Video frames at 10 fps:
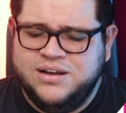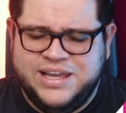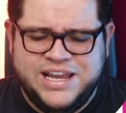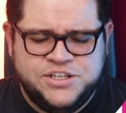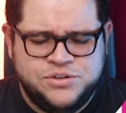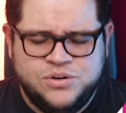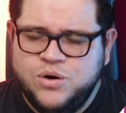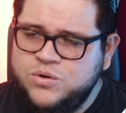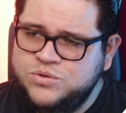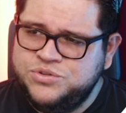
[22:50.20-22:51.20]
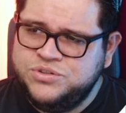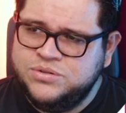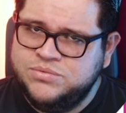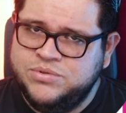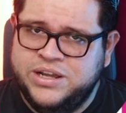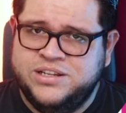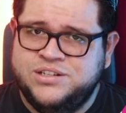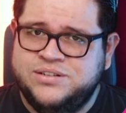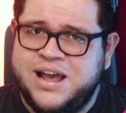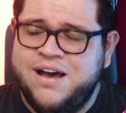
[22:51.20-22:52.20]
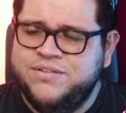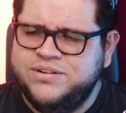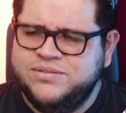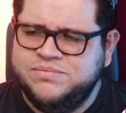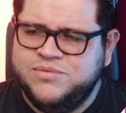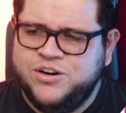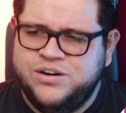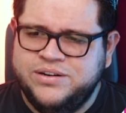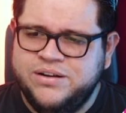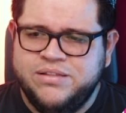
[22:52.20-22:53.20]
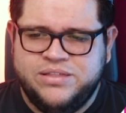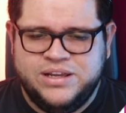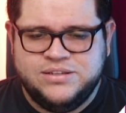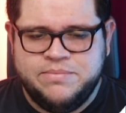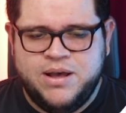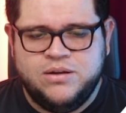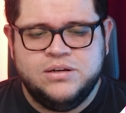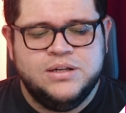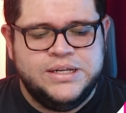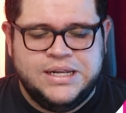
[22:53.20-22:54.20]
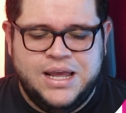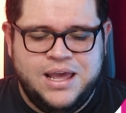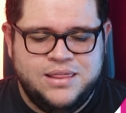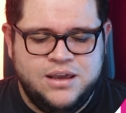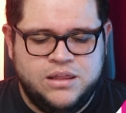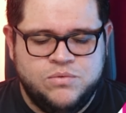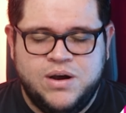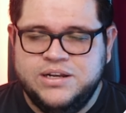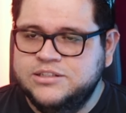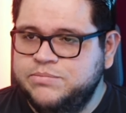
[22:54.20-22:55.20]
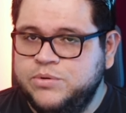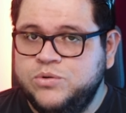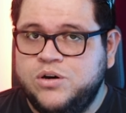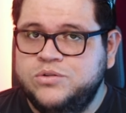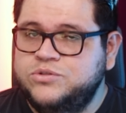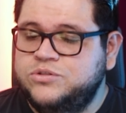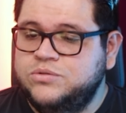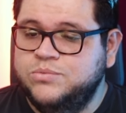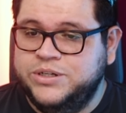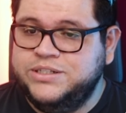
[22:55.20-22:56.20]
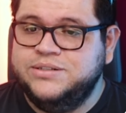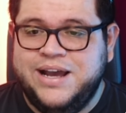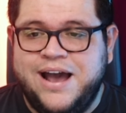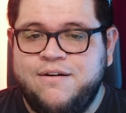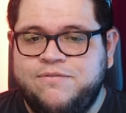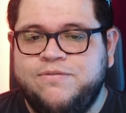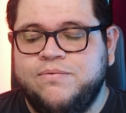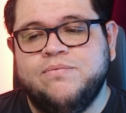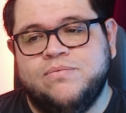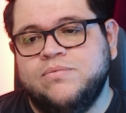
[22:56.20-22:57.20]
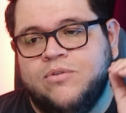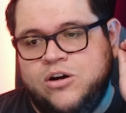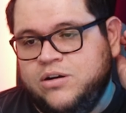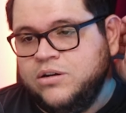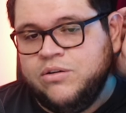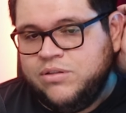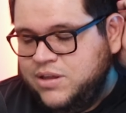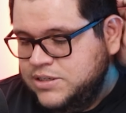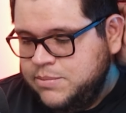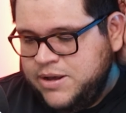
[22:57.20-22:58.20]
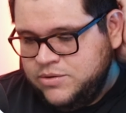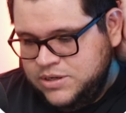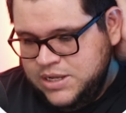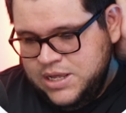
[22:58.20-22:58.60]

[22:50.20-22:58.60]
Gator Host, which I haven't heard good things about, and the other one is Bluehost, which I have heard good things about.